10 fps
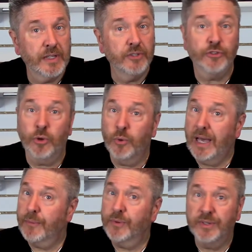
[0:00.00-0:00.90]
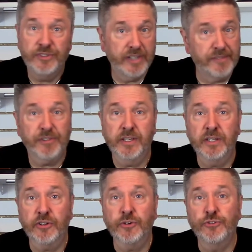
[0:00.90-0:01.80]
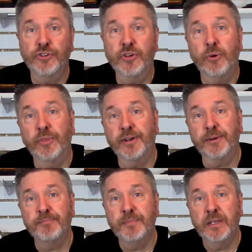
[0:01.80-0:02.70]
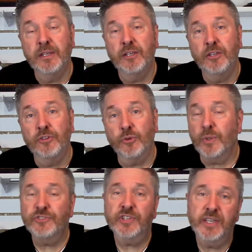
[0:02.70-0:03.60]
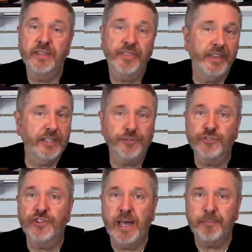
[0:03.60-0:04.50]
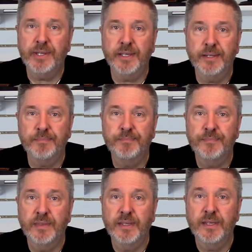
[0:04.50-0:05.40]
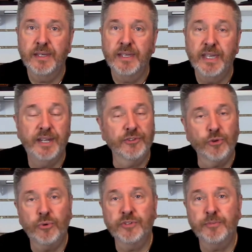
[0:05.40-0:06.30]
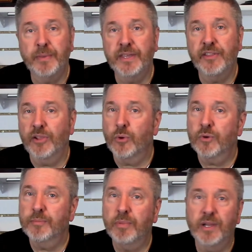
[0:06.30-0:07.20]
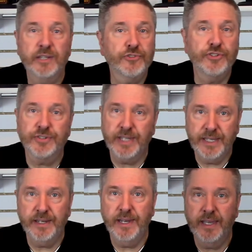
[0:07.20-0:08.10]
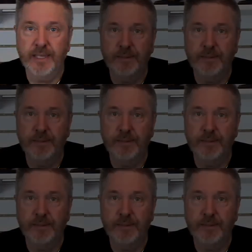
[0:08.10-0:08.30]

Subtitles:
So I would definitely encourage you to go there. So once again, thanks for stopping in. And as always, may the Lord bless your day today.